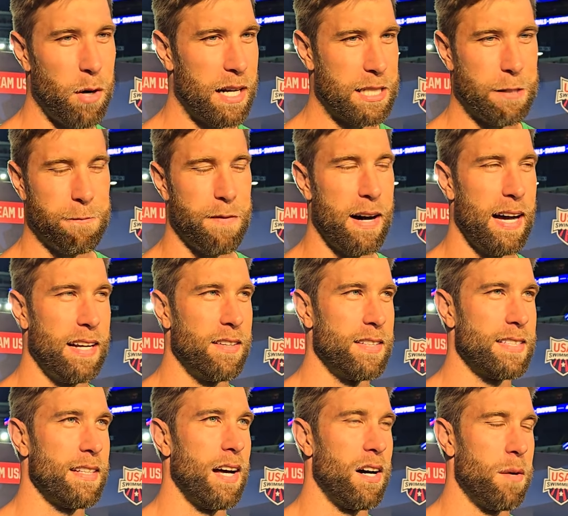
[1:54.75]
Watching
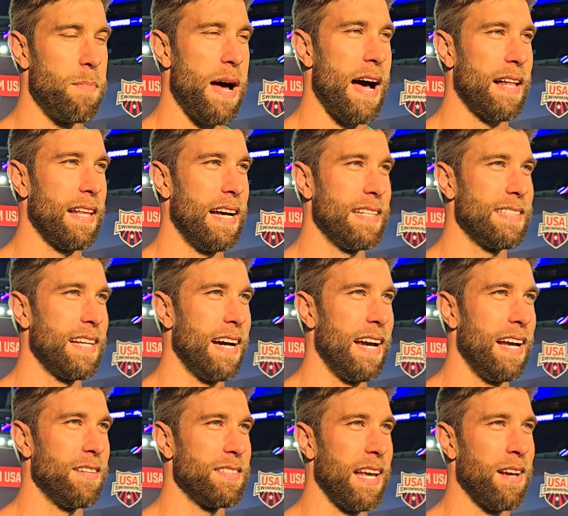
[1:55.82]
finals and 100 back last
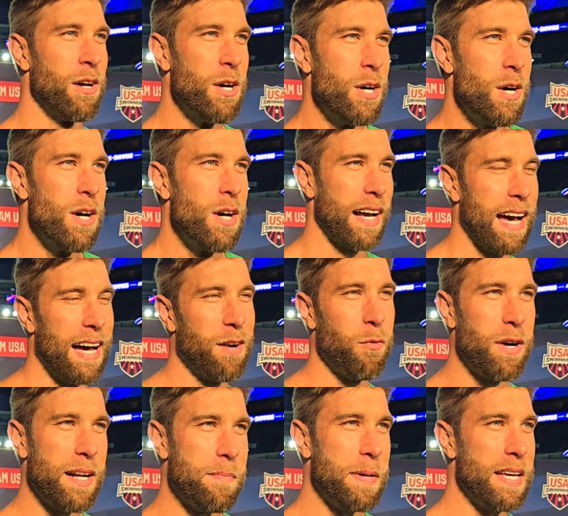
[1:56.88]
night, I was like, kind
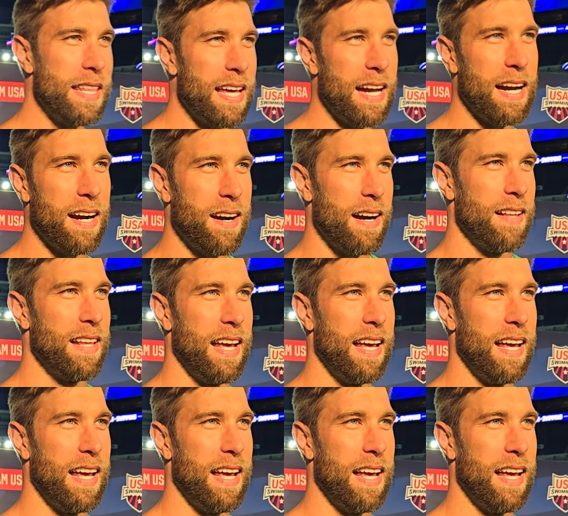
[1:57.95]
of want to be there.